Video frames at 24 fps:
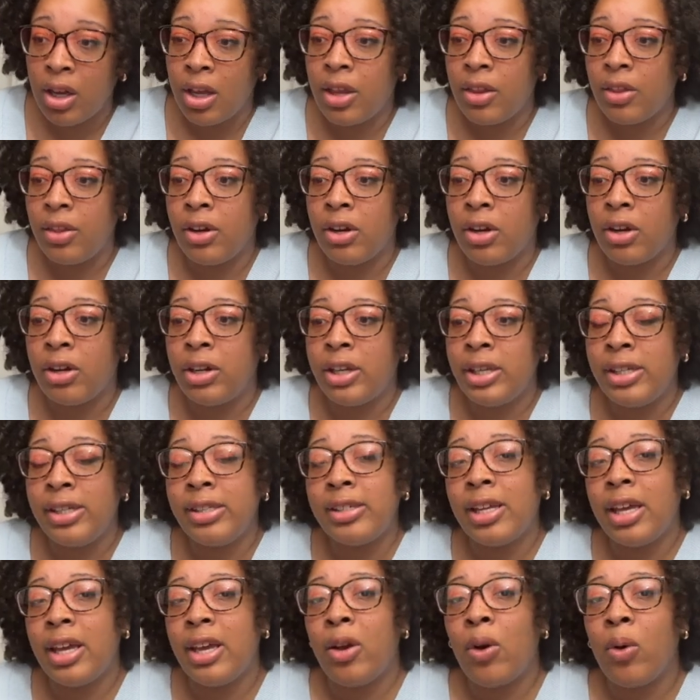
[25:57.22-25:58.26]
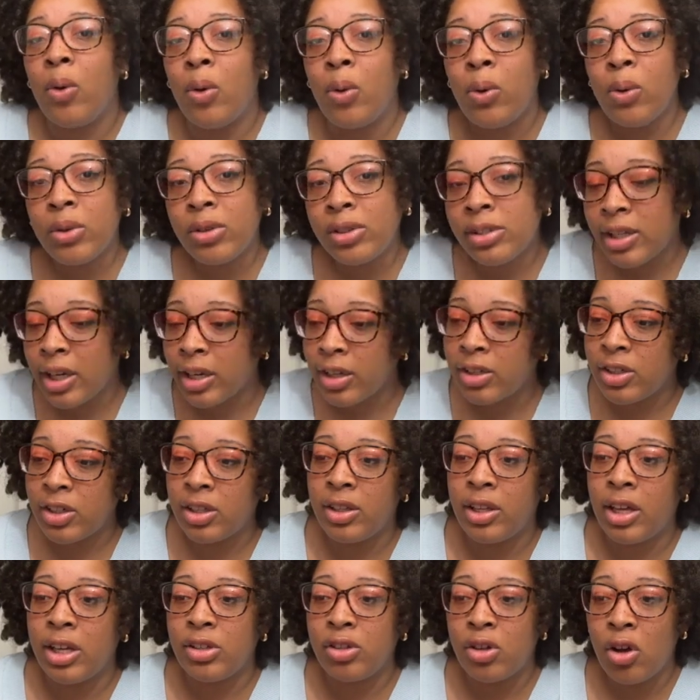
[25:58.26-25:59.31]
there is a whole section
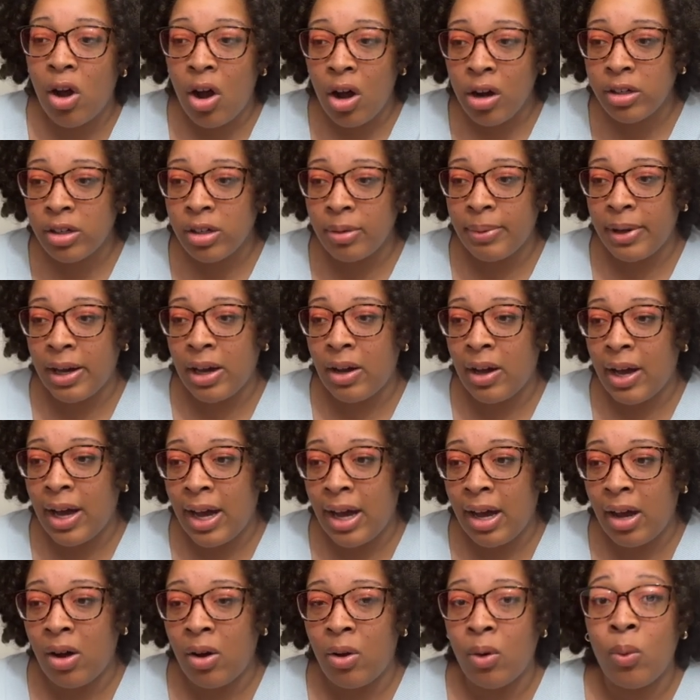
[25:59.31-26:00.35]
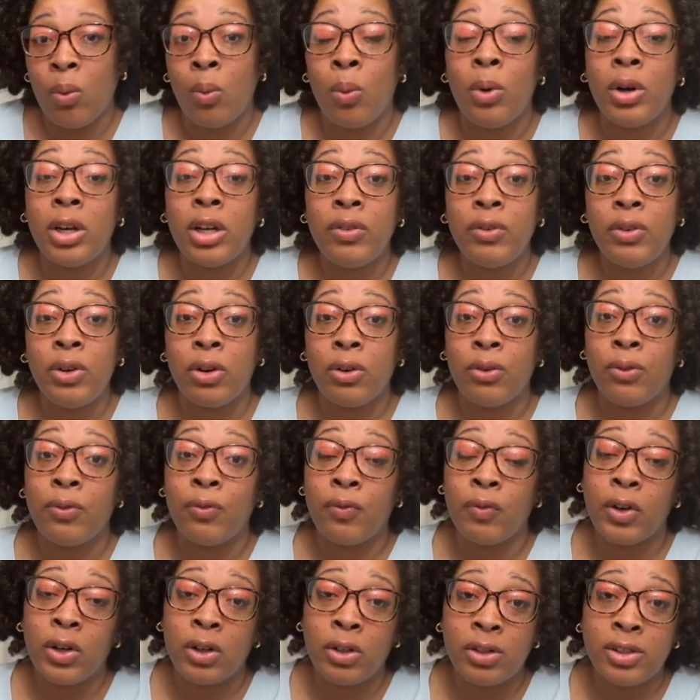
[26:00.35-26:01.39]
that talked about how one of your
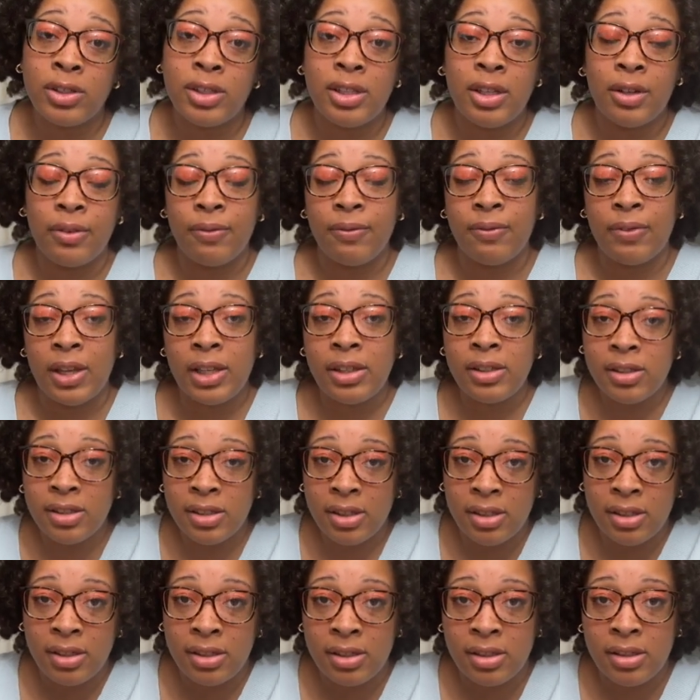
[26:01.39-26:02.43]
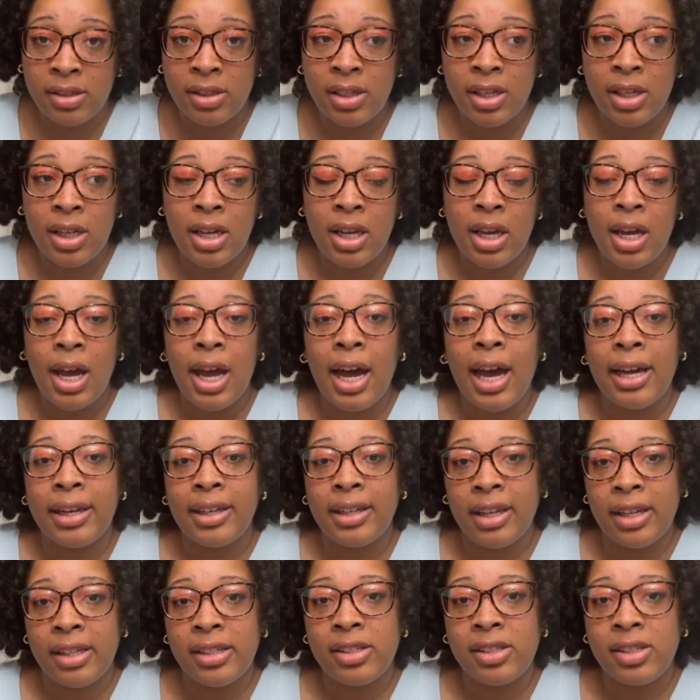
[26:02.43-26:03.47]
first defenses
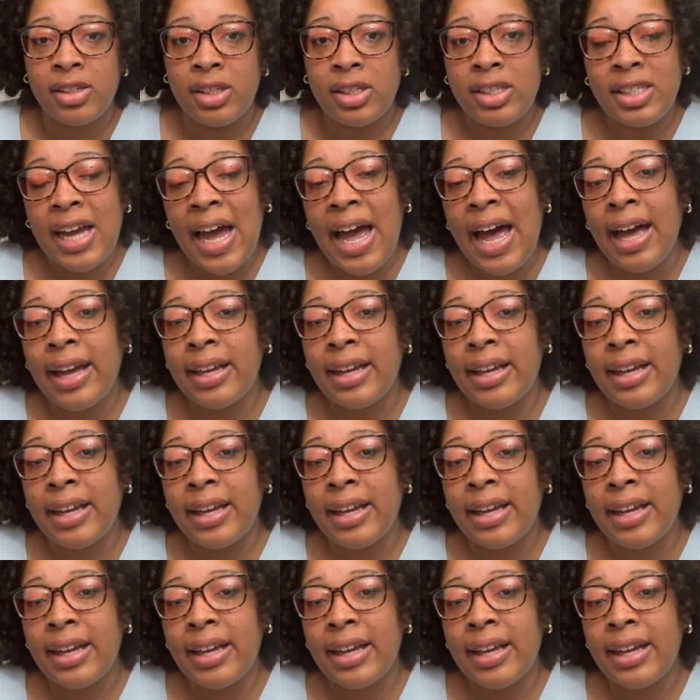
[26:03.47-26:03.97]
against an attack